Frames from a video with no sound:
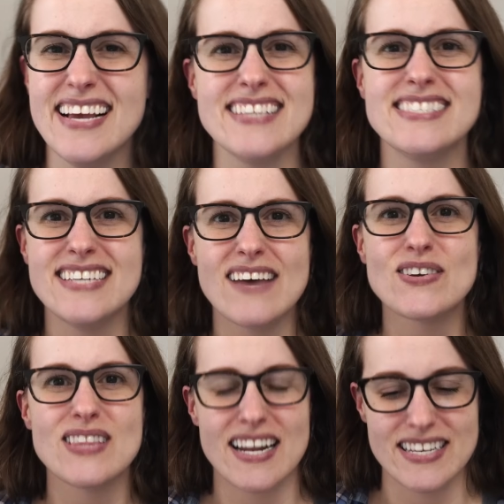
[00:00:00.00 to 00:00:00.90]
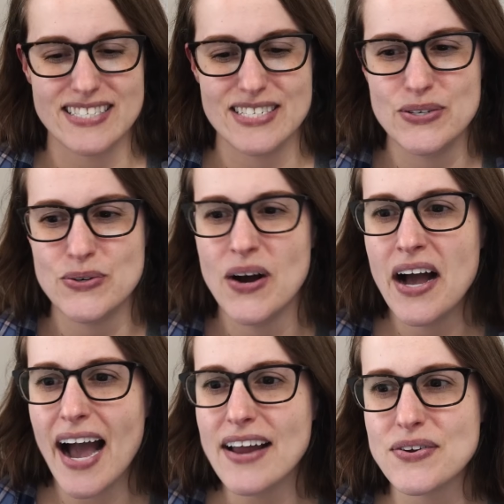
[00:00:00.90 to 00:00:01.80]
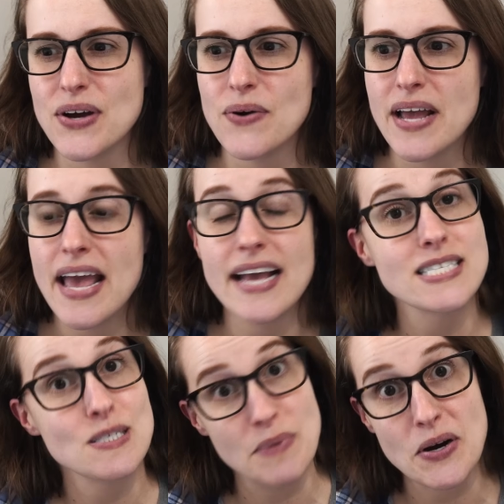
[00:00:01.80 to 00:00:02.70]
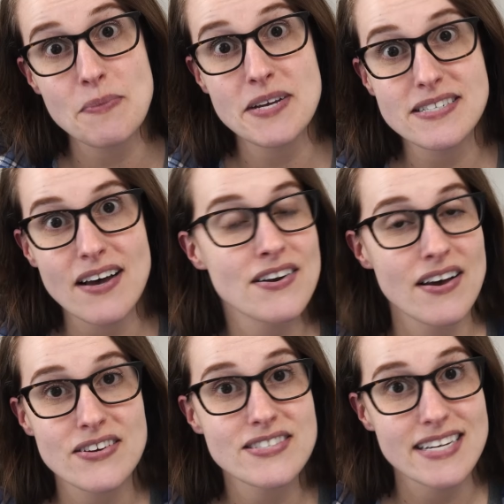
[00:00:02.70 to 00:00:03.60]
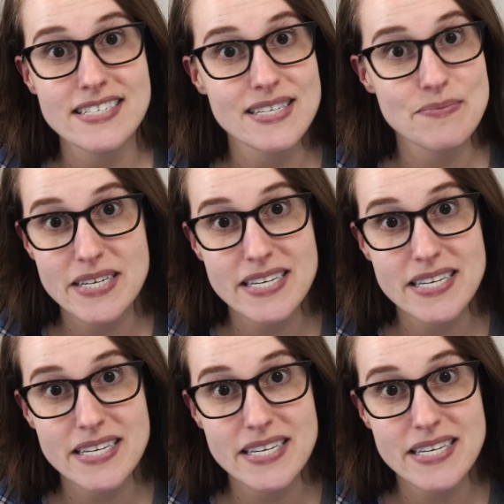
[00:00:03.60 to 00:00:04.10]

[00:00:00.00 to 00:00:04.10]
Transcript: it's never led us to, I don't know, experiment on other sentient